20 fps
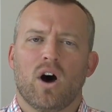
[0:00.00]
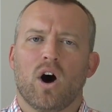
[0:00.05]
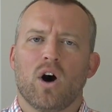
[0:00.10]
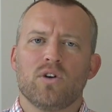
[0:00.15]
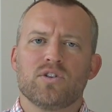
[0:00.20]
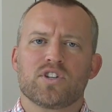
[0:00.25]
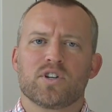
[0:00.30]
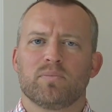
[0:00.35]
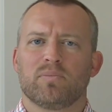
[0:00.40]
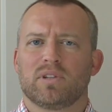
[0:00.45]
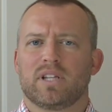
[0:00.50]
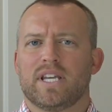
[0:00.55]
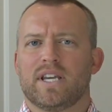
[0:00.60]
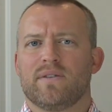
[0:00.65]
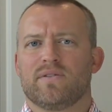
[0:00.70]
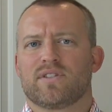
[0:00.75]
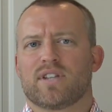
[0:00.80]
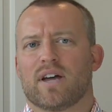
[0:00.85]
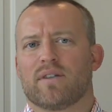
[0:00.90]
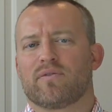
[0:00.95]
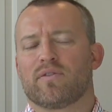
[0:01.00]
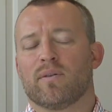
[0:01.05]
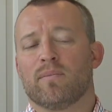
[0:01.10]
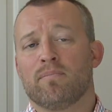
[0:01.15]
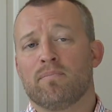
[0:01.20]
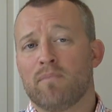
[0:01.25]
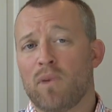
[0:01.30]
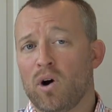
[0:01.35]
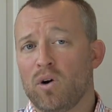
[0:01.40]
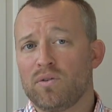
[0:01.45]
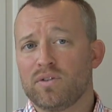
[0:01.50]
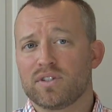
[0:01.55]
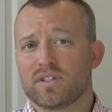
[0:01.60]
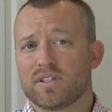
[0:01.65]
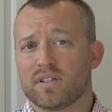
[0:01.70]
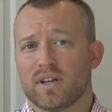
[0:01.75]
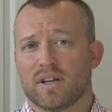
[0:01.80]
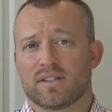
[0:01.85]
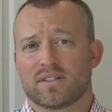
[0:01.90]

OSHA believes that for most